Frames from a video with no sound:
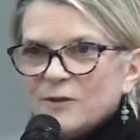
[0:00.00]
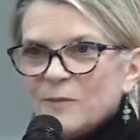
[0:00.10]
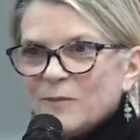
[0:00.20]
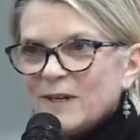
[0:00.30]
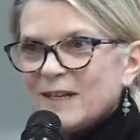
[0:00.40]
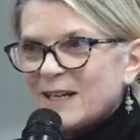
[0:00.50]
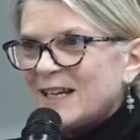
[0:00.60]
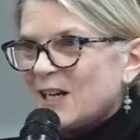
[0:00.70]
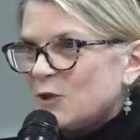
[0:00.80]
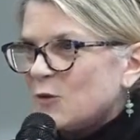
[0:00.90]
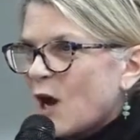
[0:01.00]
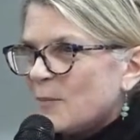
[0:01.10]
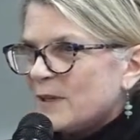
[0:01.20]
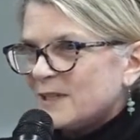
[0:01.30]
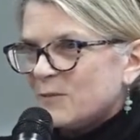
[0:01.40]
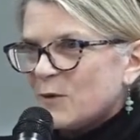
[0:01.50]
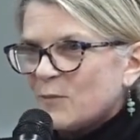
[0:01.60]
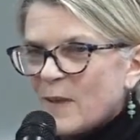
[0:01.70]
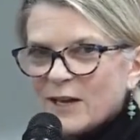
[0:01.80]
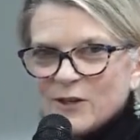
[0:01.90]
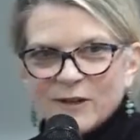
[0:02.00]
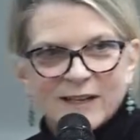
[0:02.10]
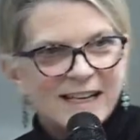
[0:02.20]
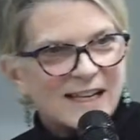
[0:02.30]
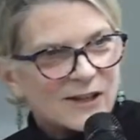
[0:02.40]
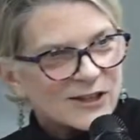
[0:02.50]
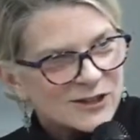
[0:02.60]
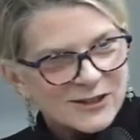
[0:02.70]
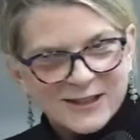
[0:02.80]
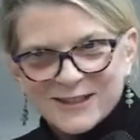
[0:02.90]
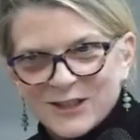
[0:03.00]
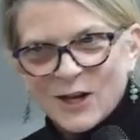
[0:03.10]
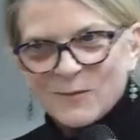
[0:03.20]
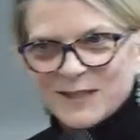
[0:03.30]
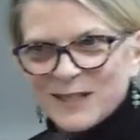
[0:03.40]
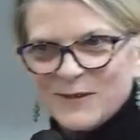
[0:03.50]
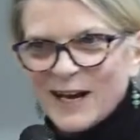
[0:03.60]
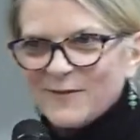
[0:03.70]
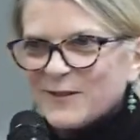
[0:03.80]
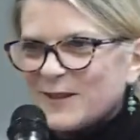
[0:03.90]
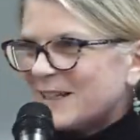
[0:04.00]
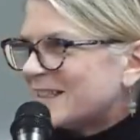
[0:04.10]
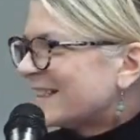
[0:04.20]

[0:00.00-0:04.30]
but we can get you copies in both Mandarin and English. Just come see me after this.